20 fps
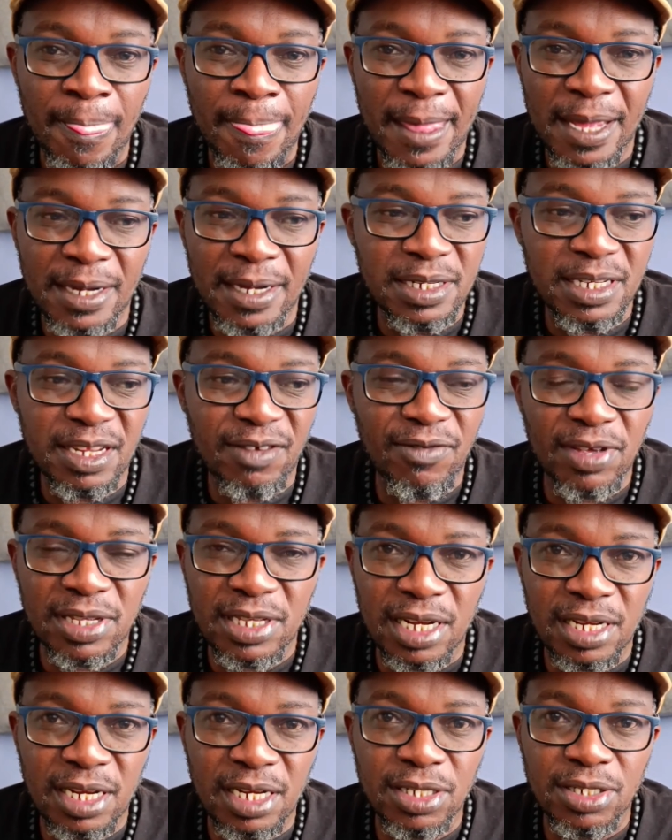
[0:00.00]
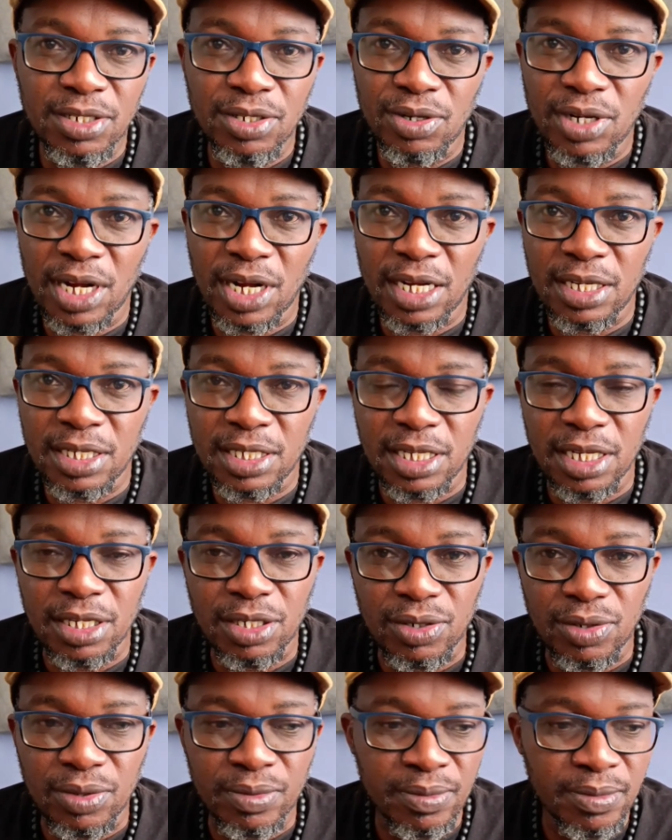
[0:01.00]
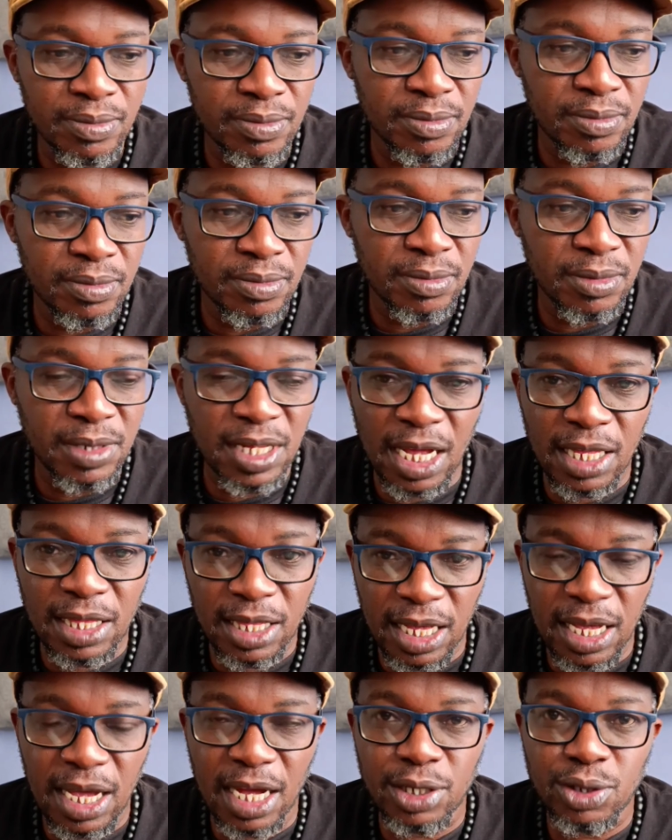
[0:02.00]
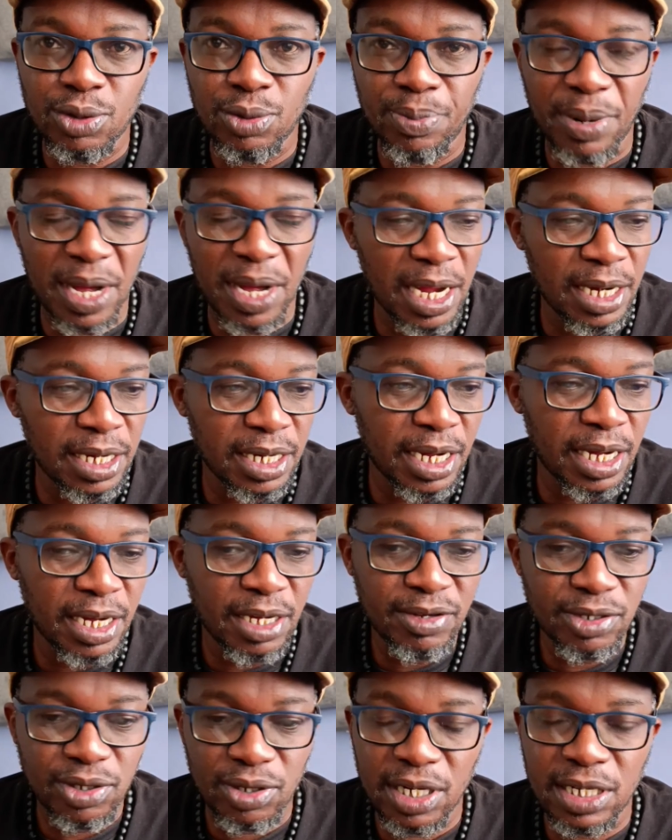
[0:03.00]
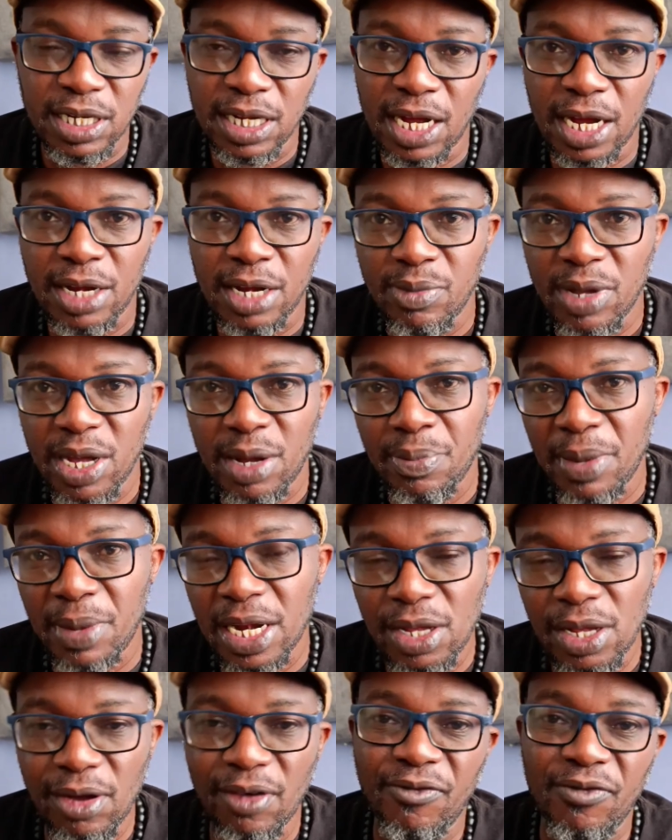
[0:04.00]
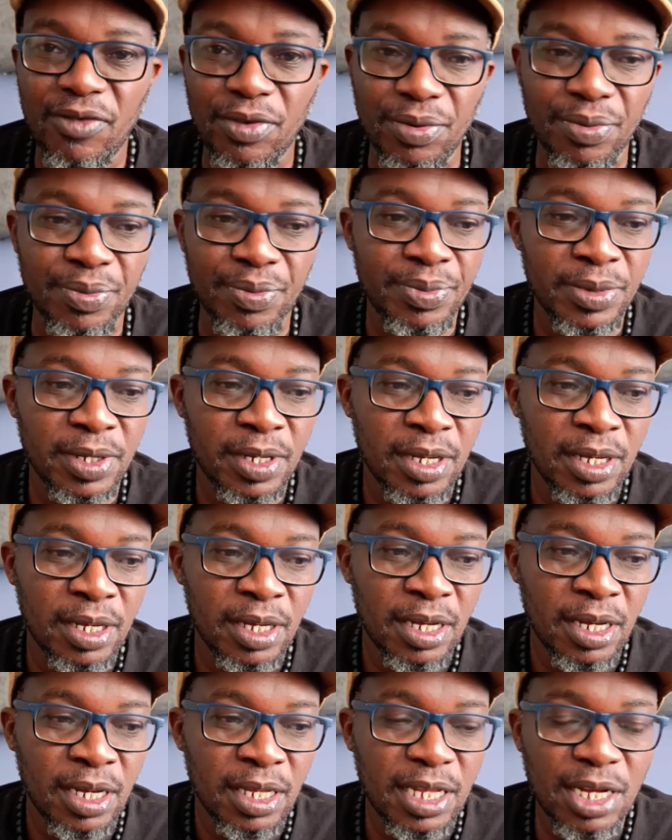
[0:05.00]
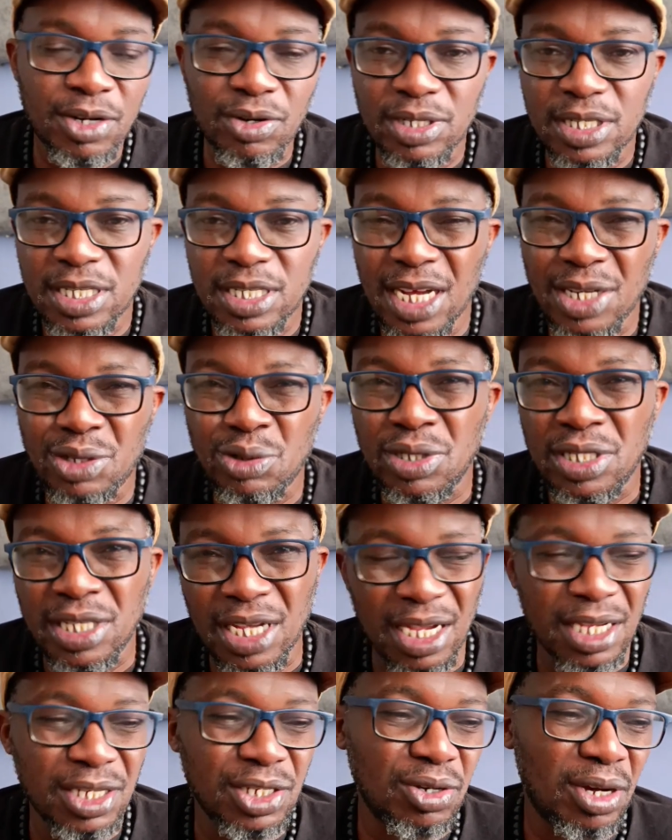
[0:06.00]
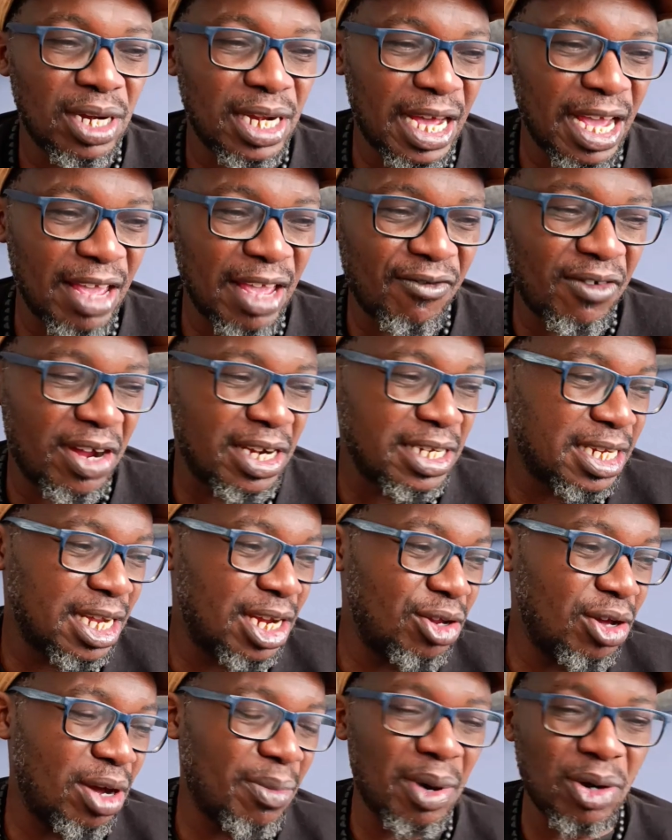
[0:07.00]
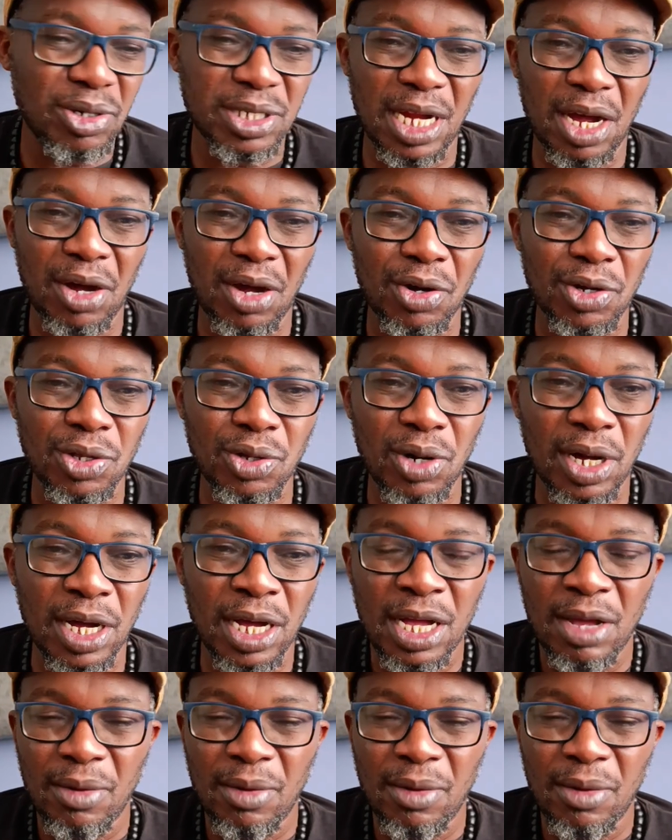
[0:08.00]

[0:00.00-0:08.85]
NTV is an NGO run station. They are there to pander so that they can make money off you. They're not here to change your life and tell you about how your